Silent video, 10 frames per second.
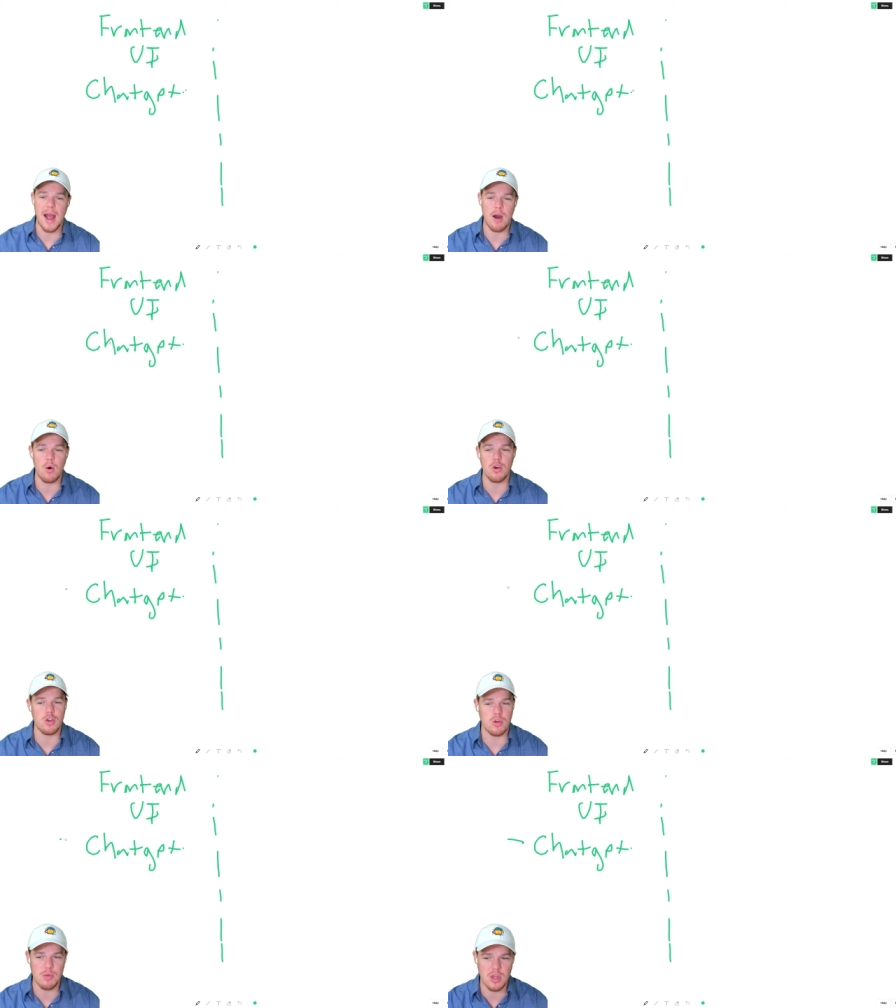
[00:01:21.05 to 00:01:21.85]
How are you
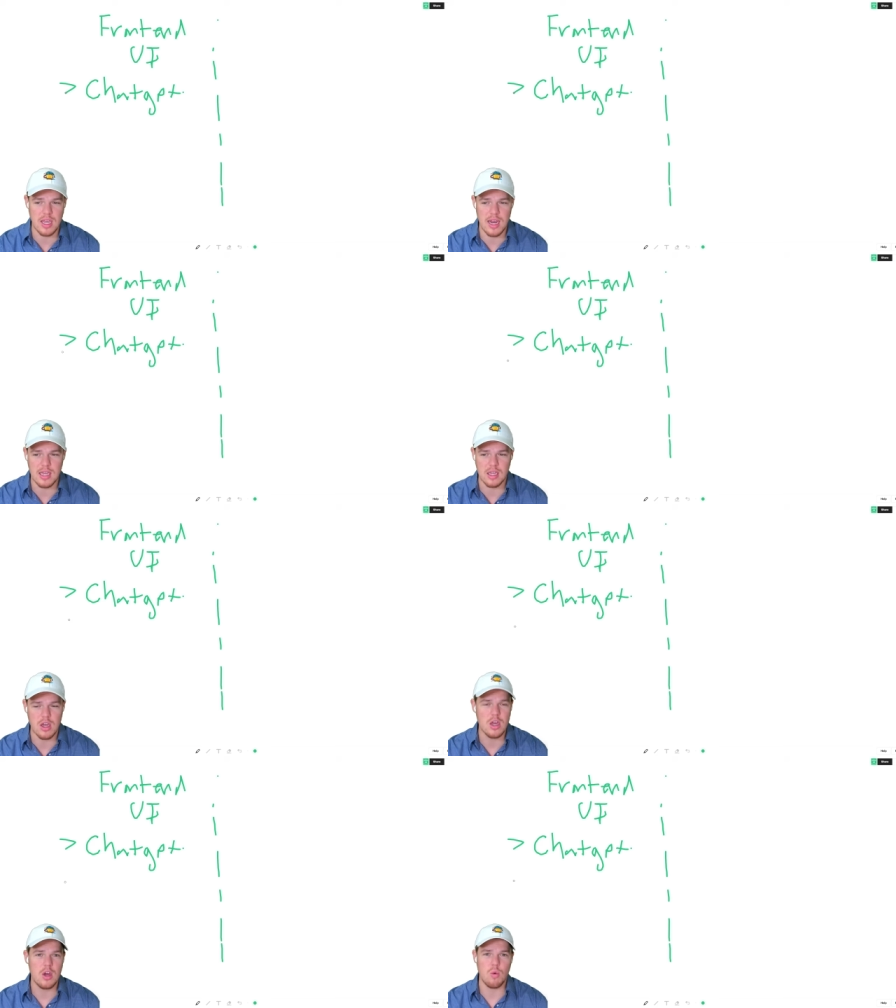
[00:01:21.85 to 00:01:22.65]
communicating
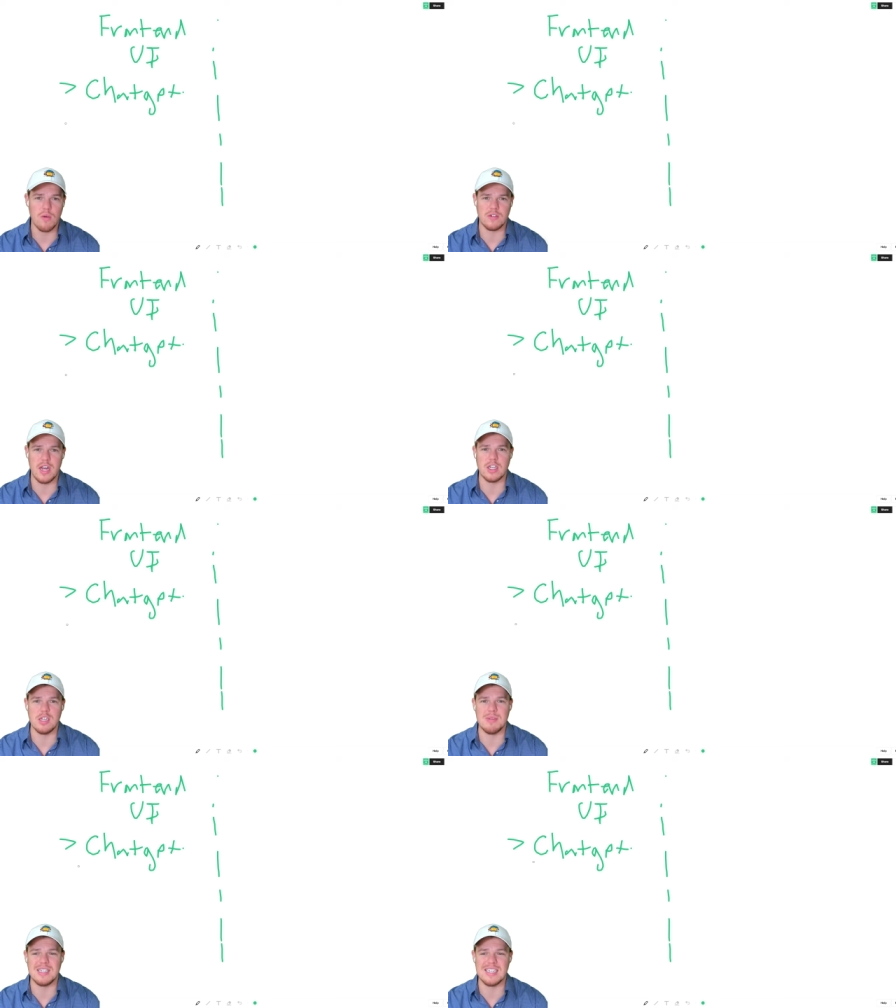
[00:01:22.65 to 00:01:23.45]
with
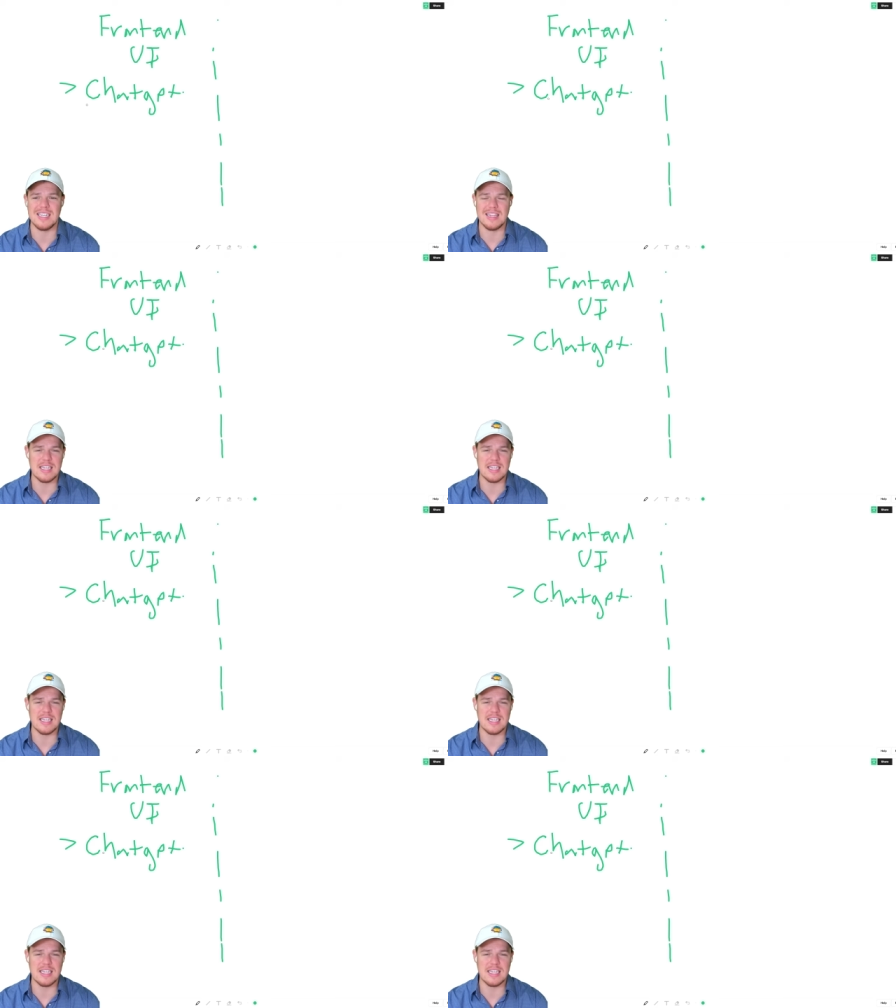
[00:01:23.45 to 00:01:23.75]
ChatGPT?